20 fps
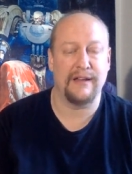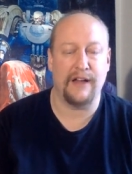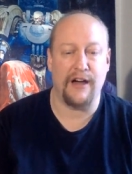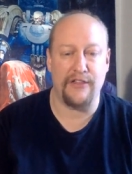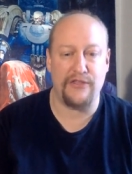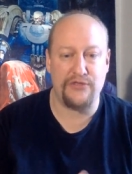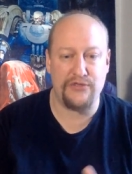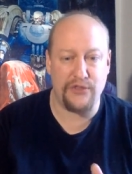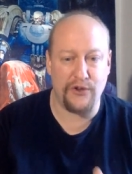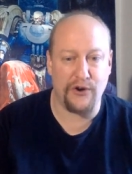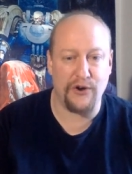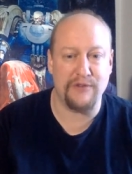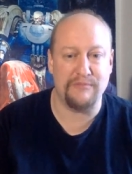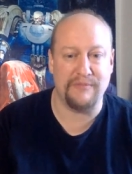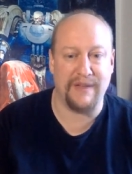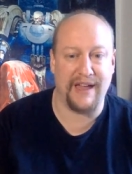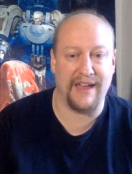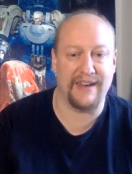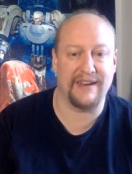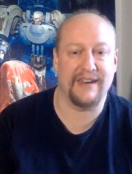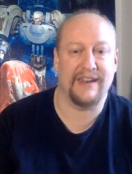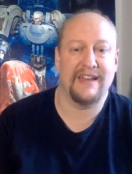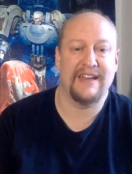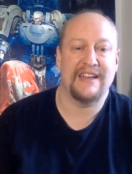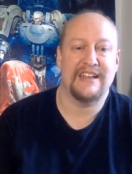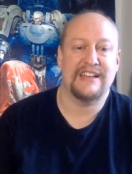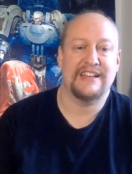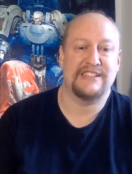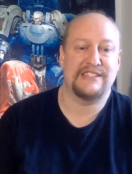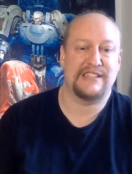A third man
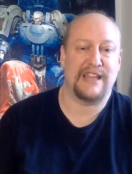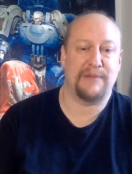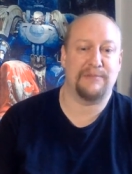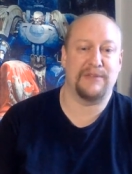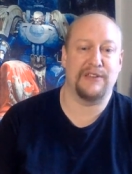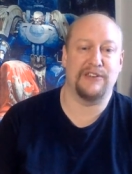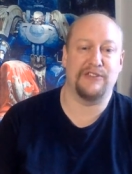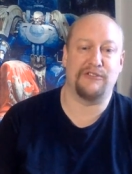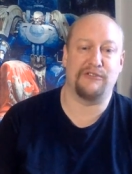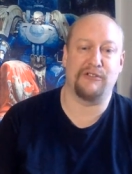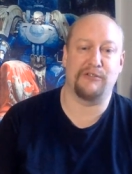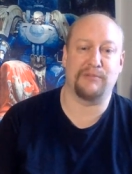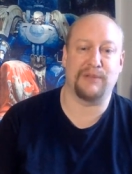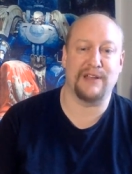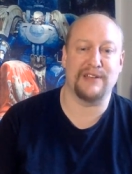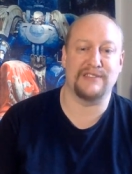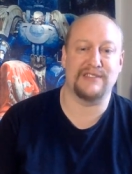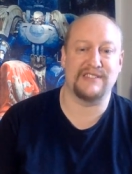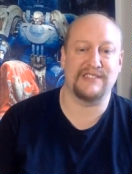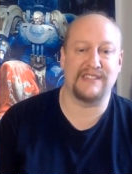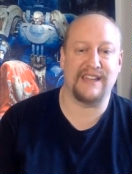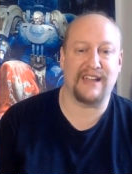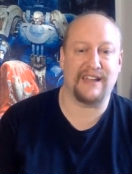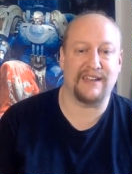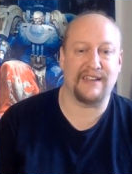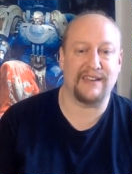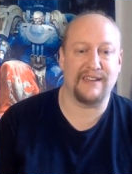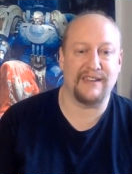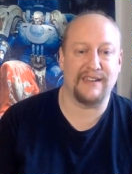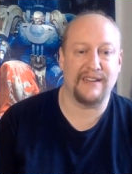stepped in to replace the
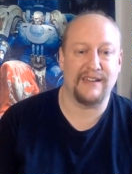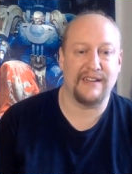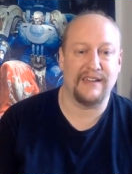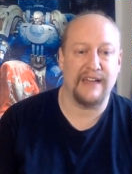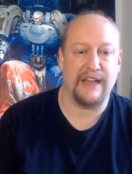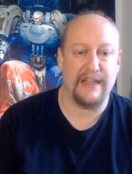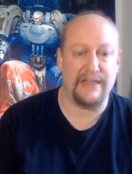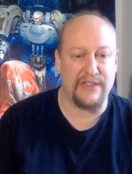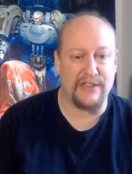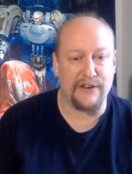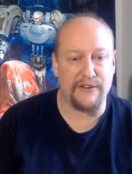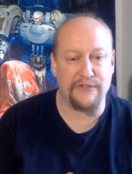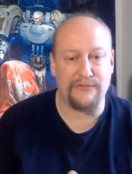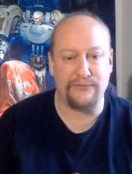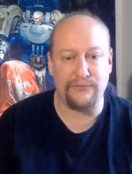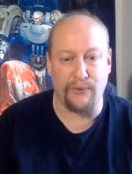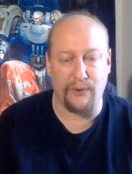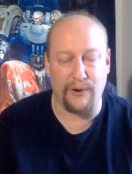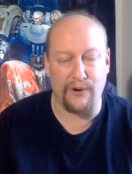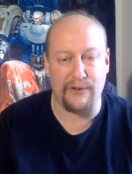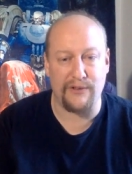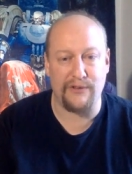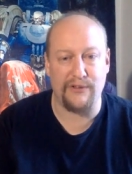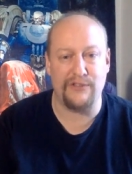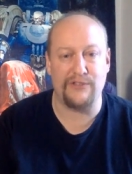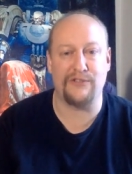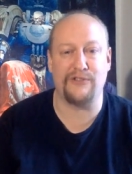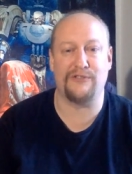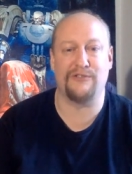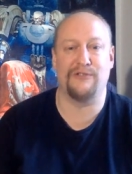second, and then a fourth
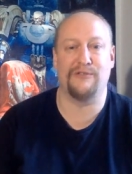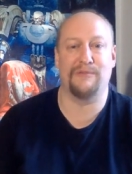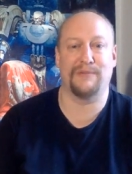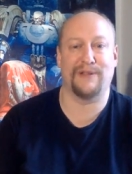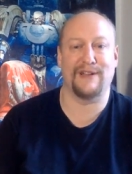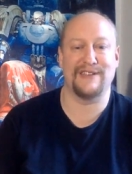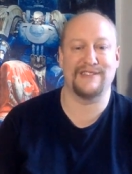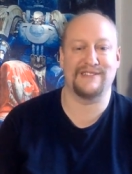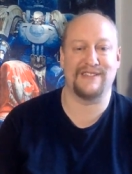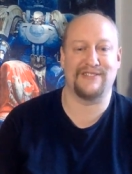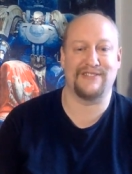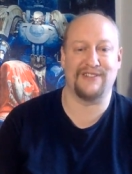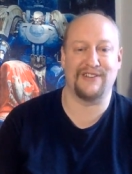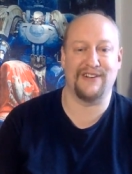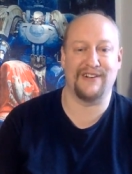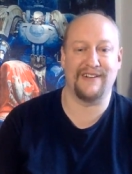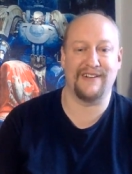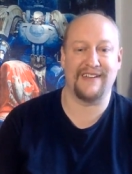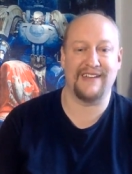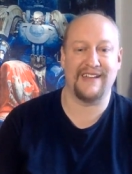to replace the third.